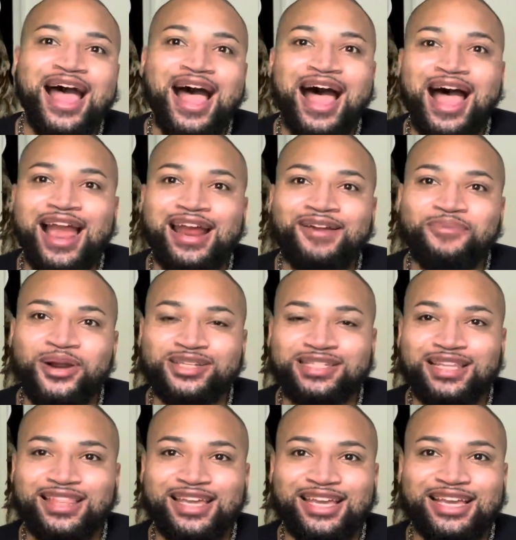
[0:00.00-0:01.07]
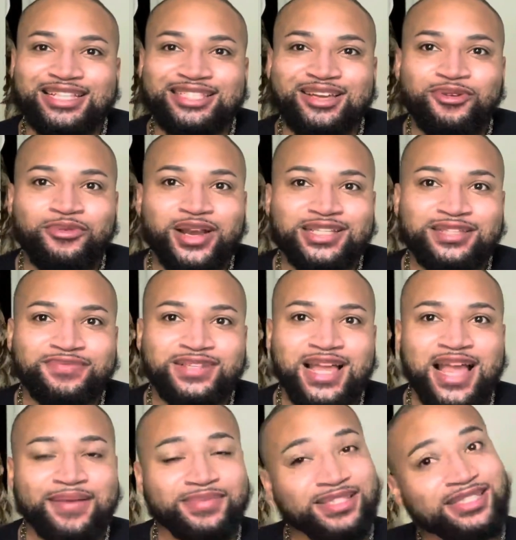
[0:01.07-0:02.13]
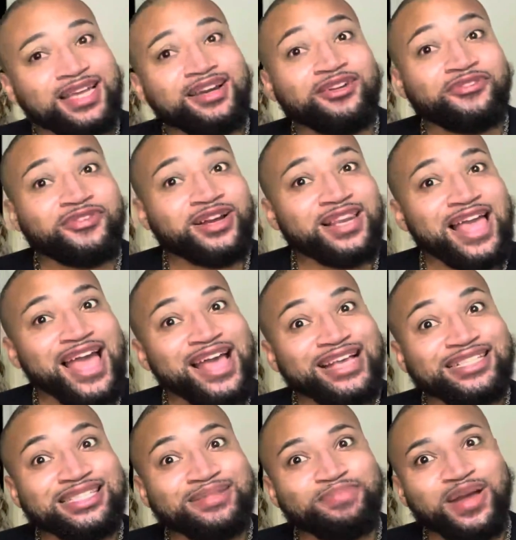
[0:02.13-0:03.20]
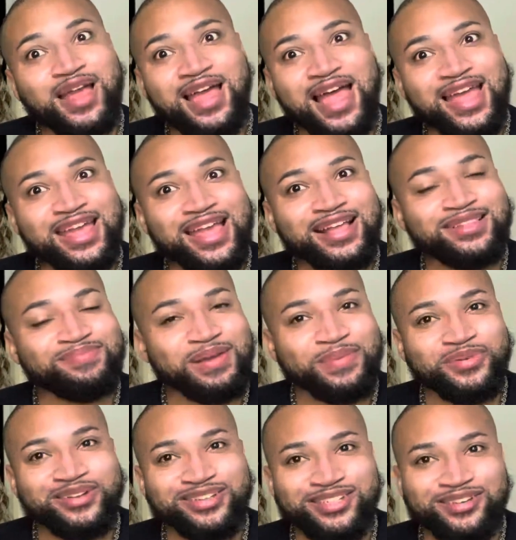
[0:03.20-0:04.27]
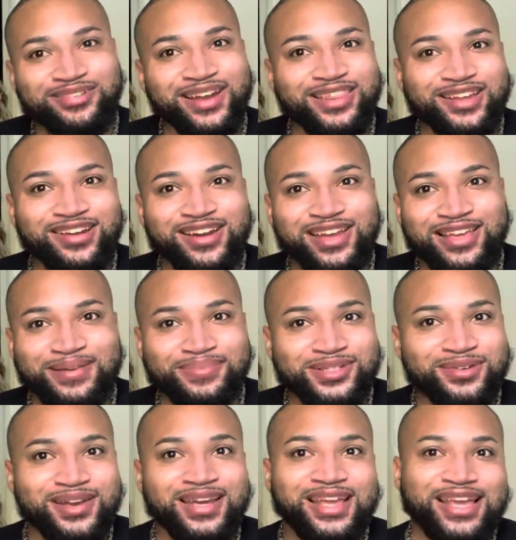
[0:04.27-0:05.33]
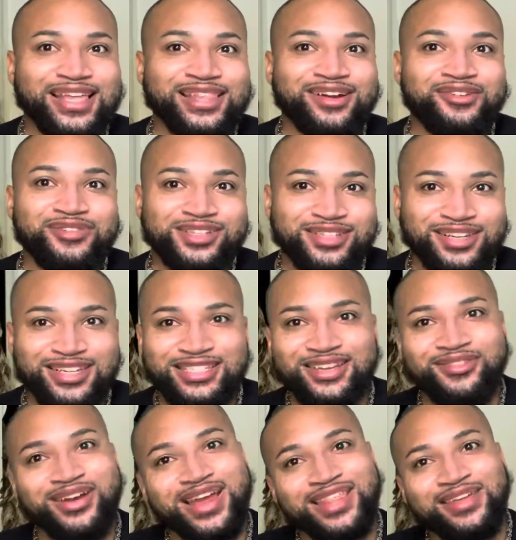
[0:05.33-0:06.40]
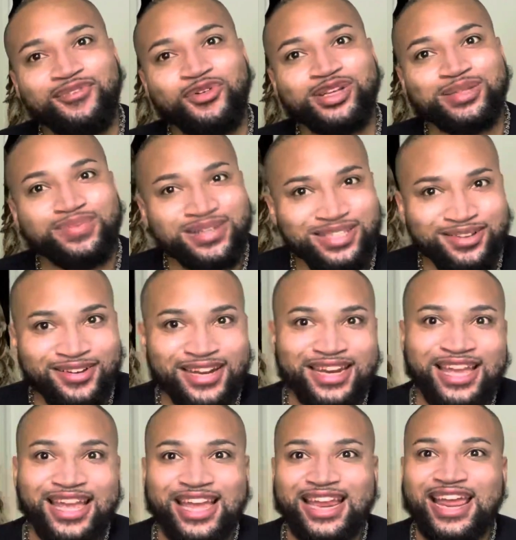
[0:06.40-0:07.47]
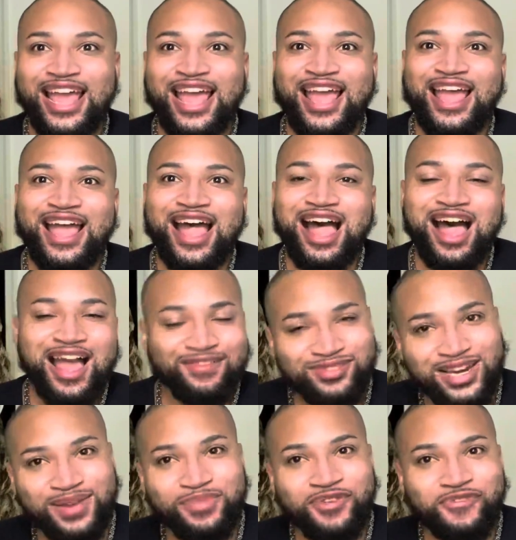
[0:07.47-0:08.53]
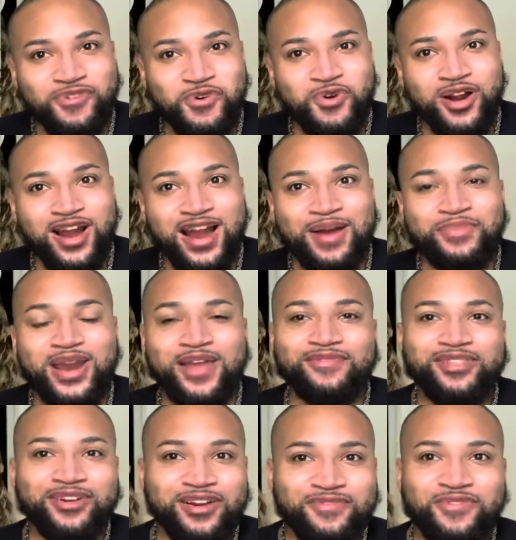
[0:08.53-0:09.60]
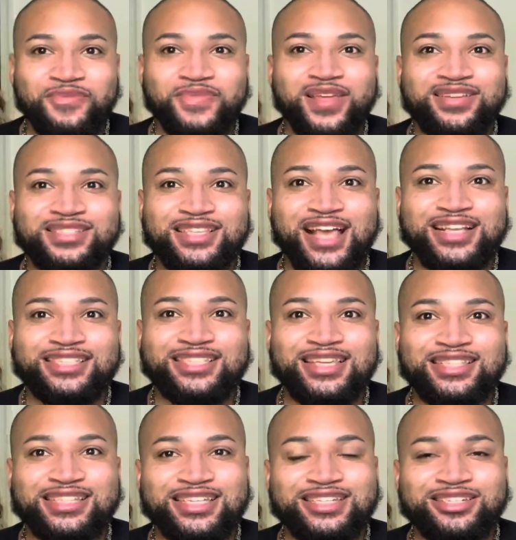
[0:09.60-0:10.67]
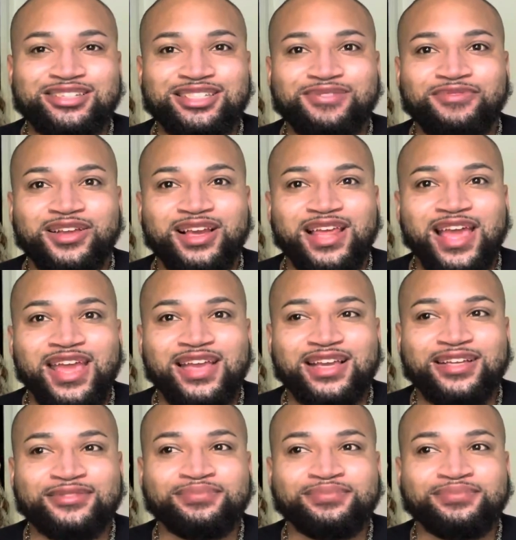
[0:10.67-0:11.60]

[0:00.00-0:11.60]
I personally think it's a waste of time to settle for less, but again, people do it, they're gonna keep doing it, they're always gonna do it, they've always been doing it. I've done it before, but I've learned from those lessons and just feel like